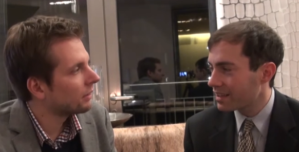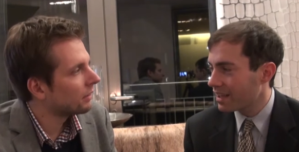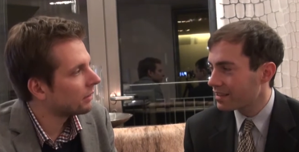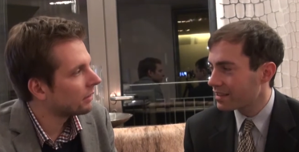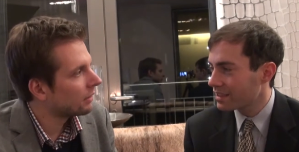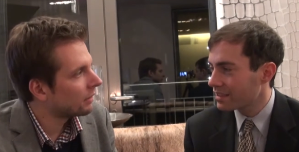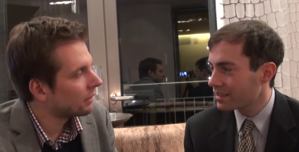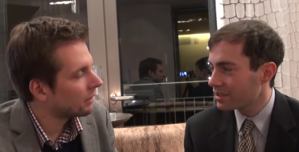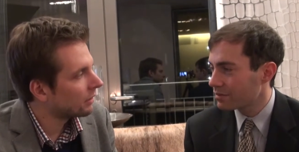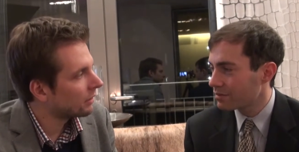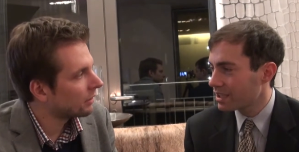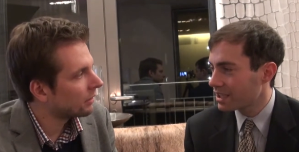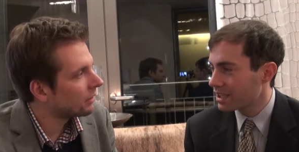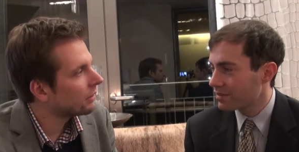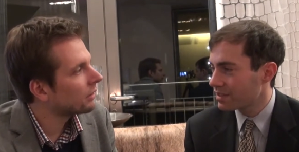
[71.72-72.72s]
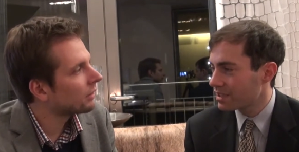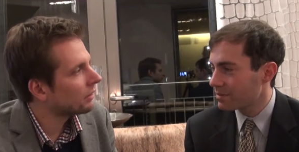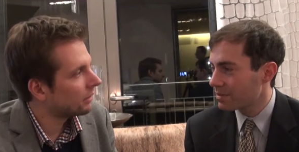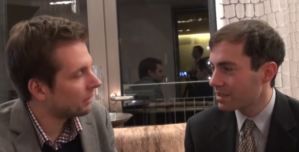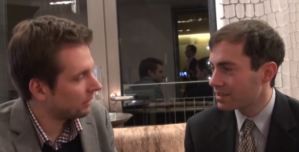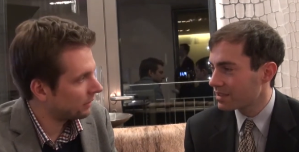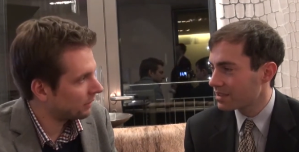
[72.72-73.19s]
Speaker 1: nothing. So many of these
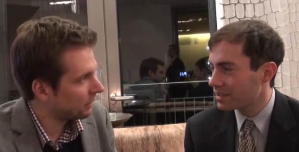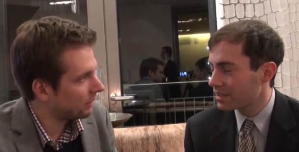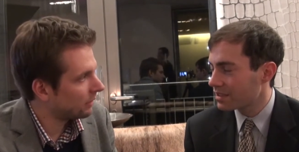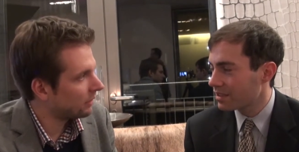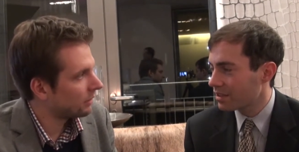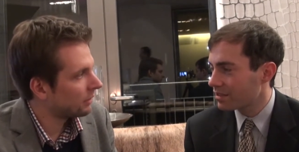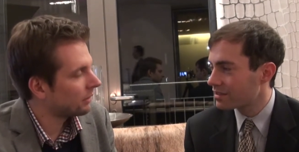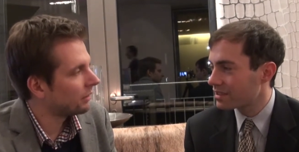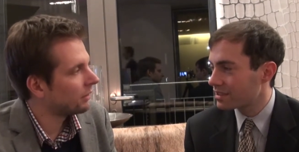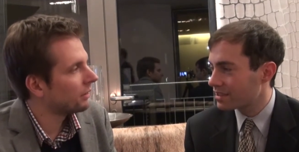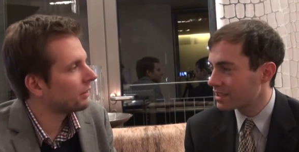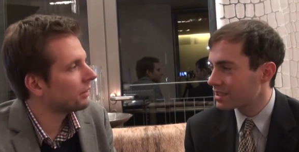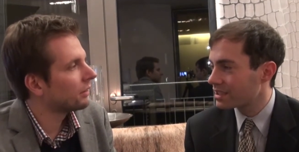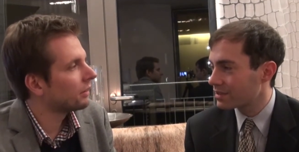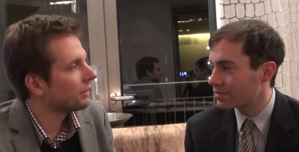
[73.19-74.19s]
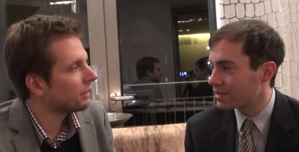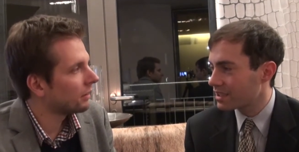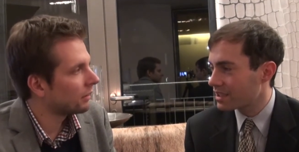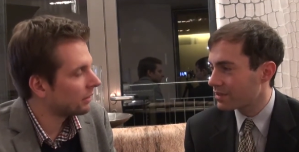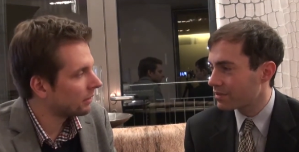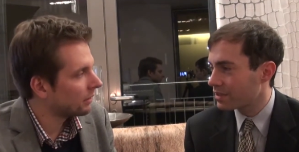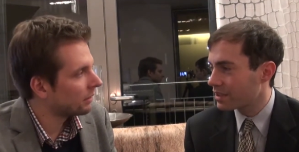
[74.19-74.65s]
businesses are distinctively
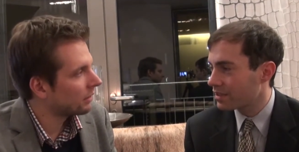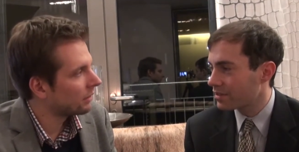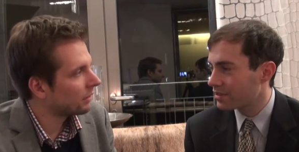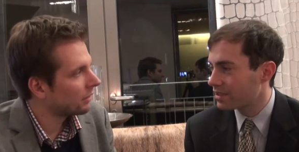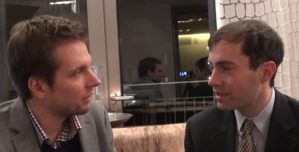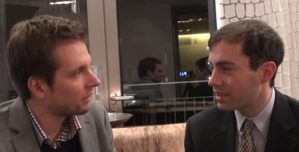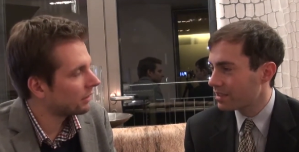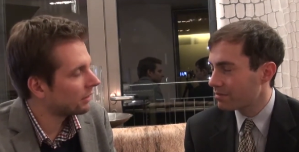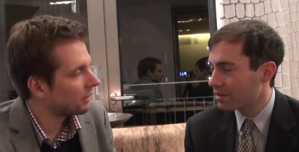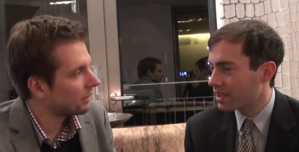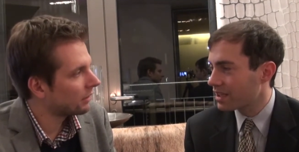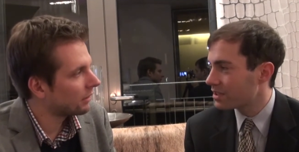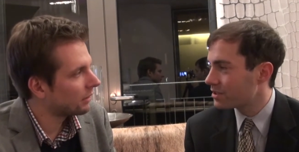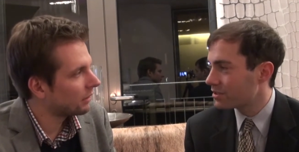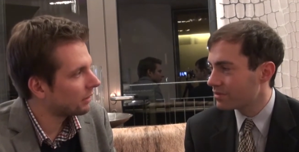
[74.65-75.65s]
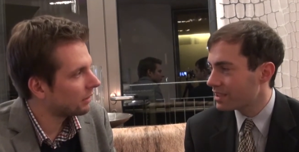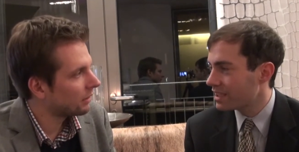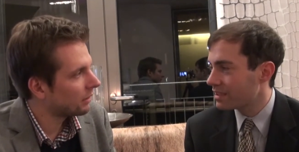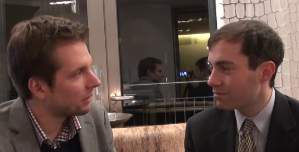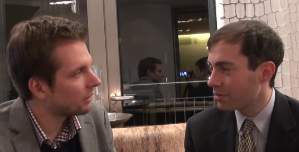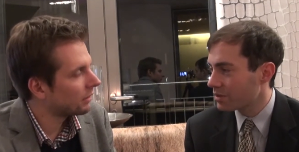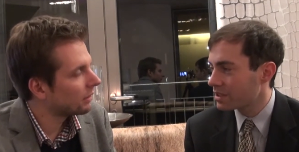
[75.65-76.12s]
difficult because you
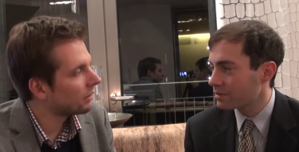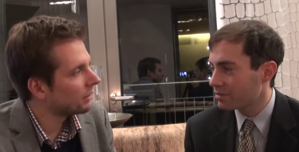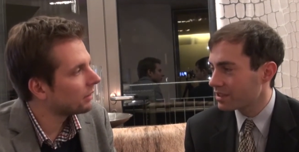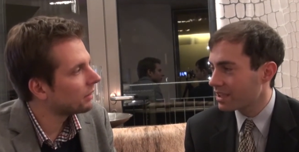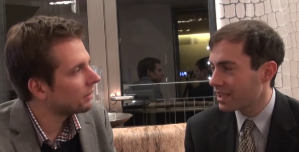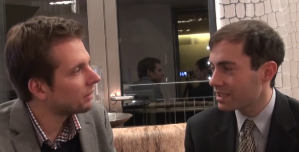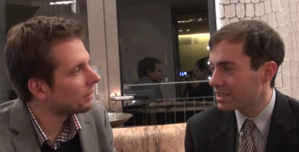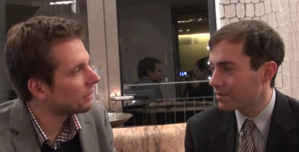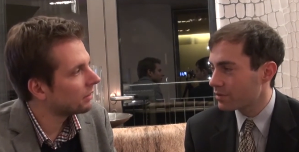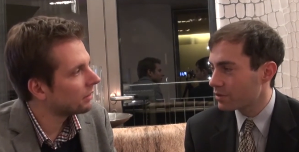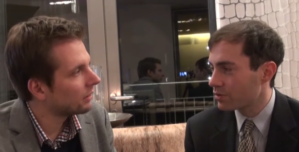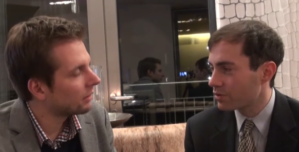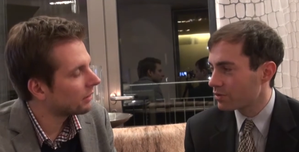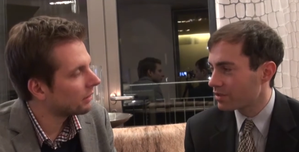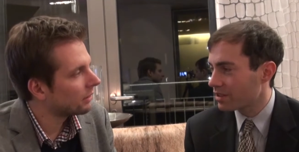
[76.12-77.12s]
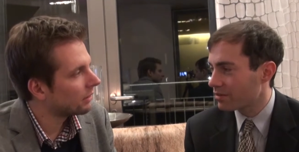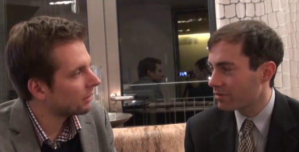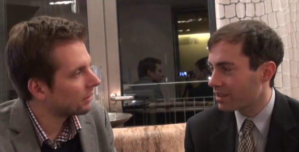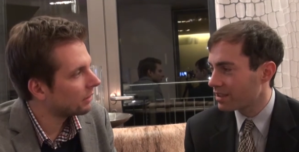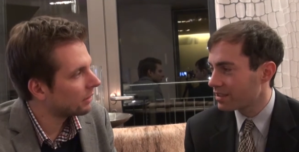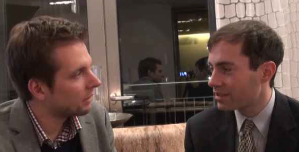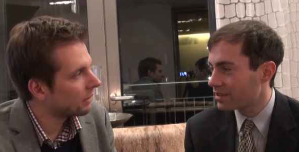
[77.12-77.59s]
need multiple kinds of users at
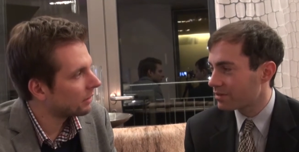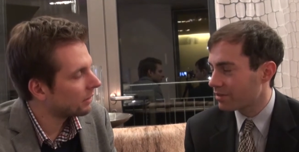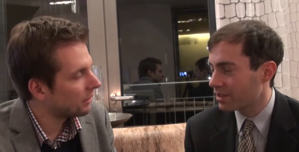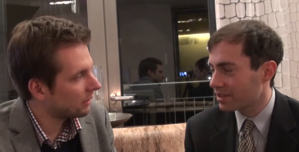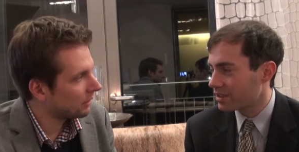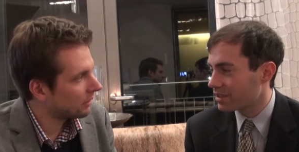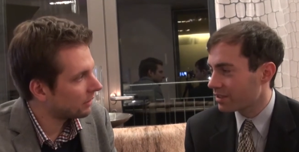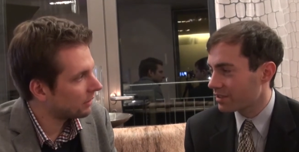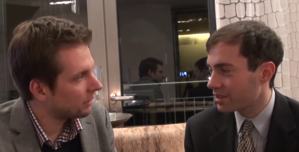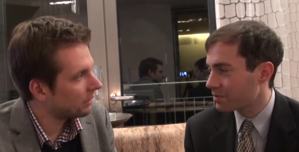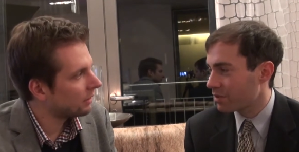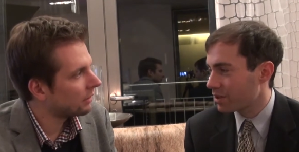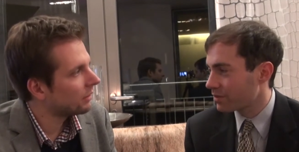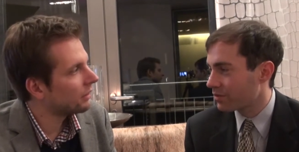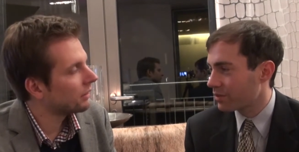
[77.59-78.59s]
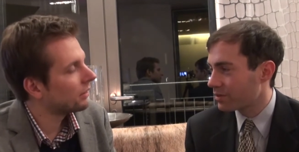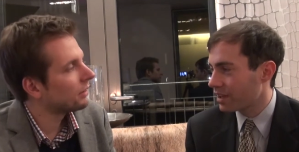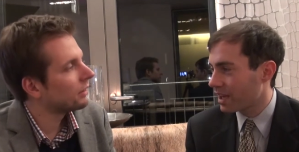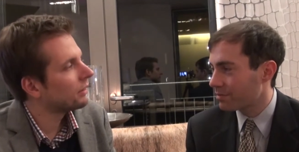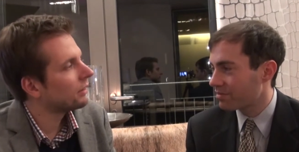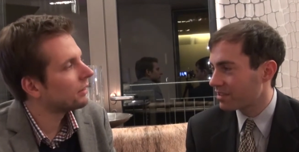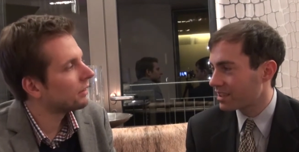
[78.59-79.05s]
once. You want to start a smartphone
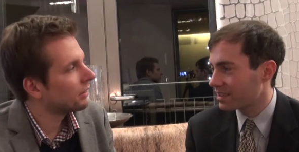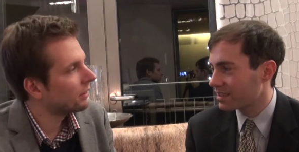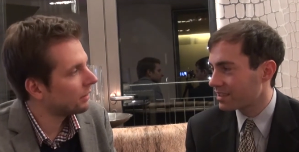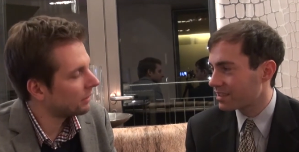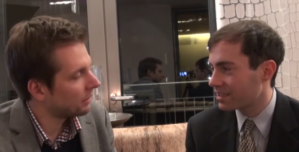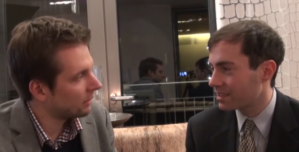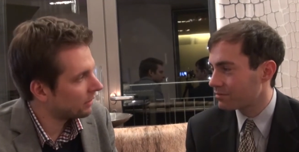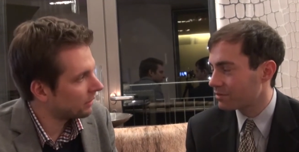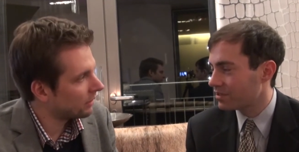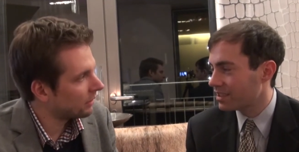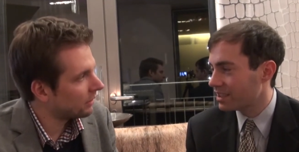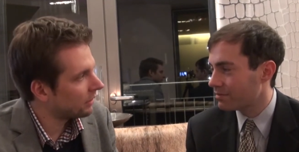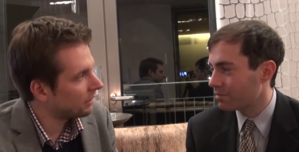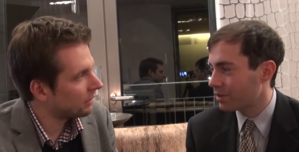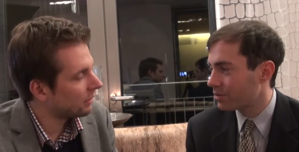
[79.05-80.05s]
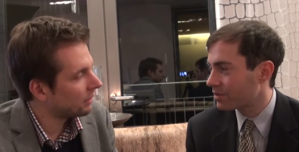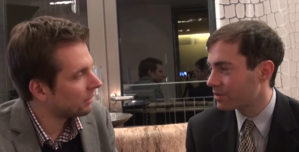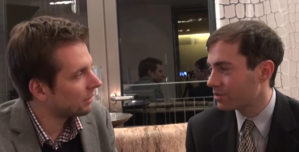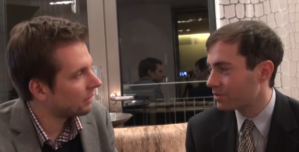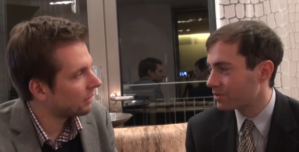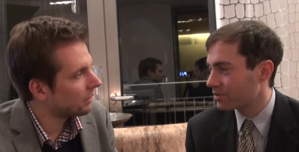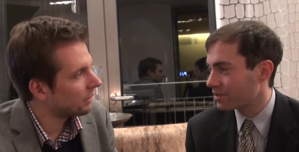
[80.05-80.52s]
operating system, you need both
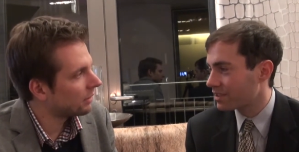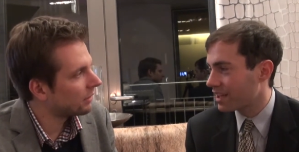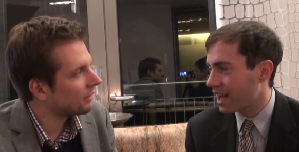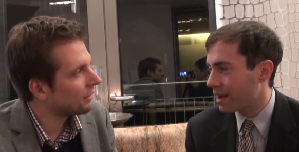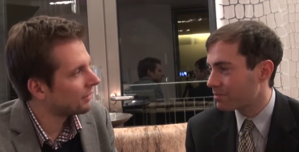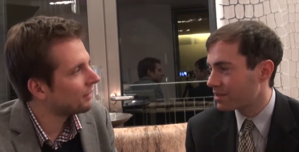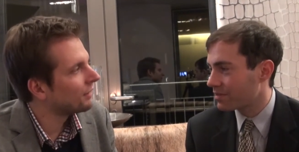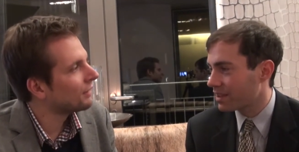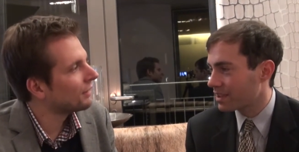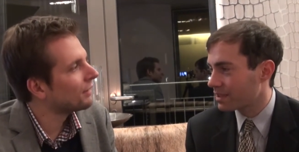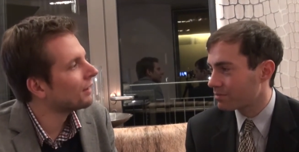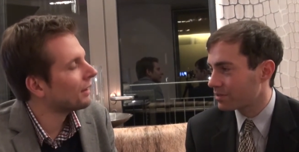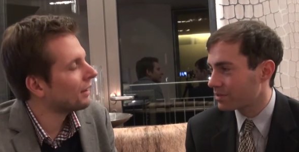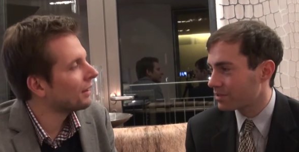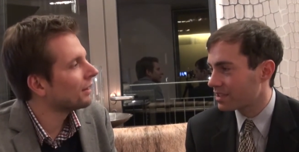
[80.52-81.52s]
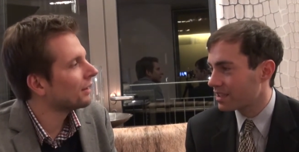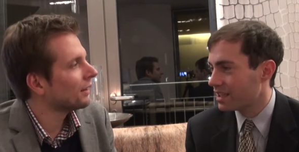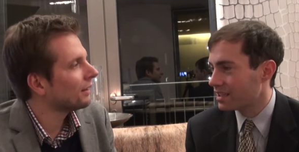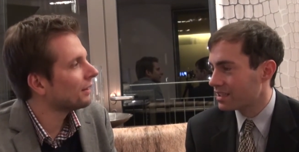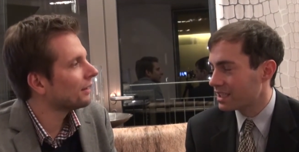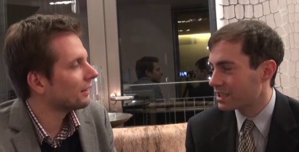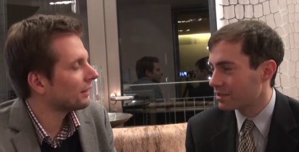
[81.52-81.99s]
users and app developers, yeah.
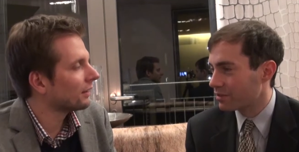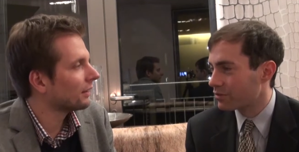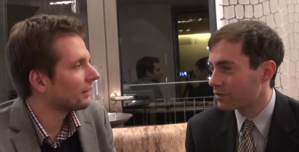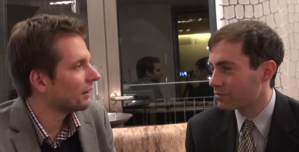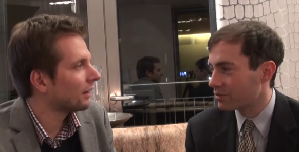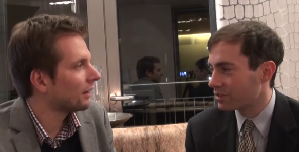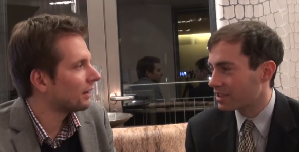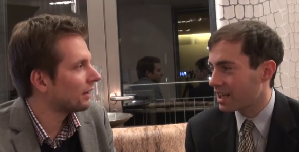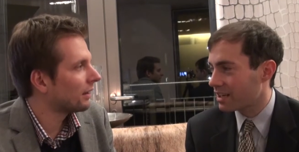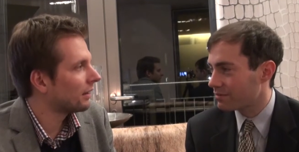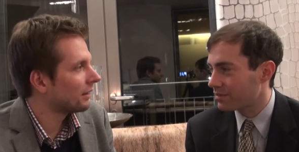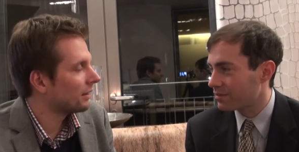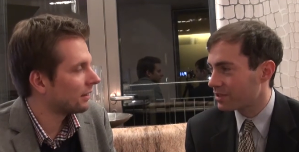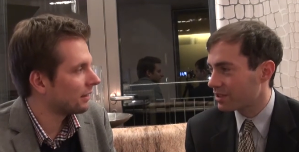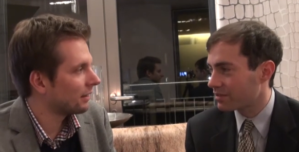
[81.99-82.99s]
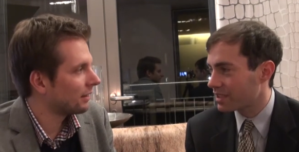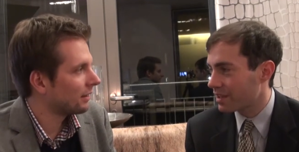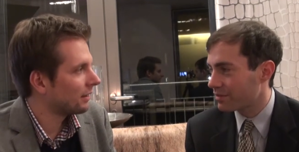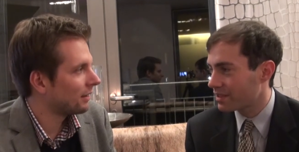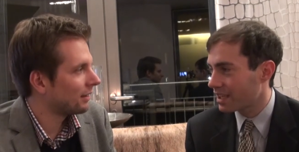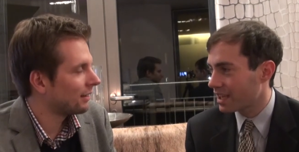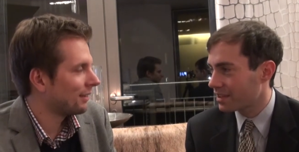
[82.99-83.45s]
neither of whom will come if you don't
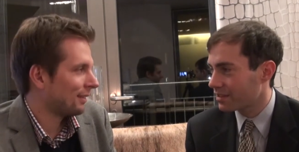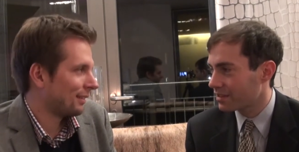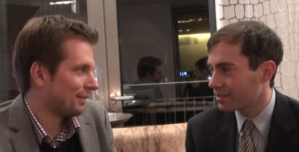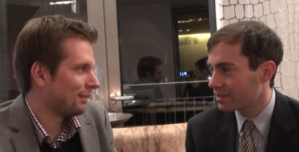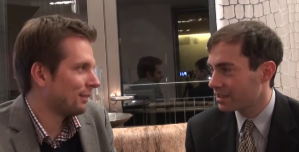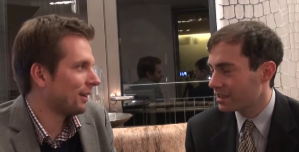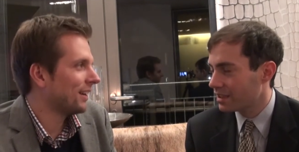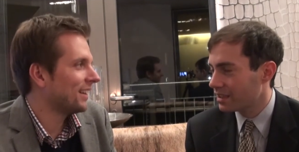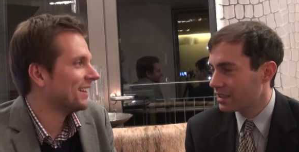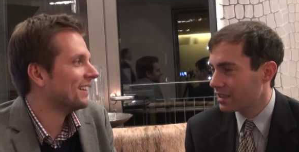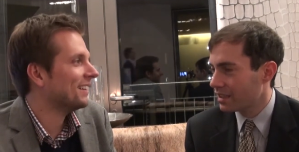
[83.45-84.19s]
have the other. Right.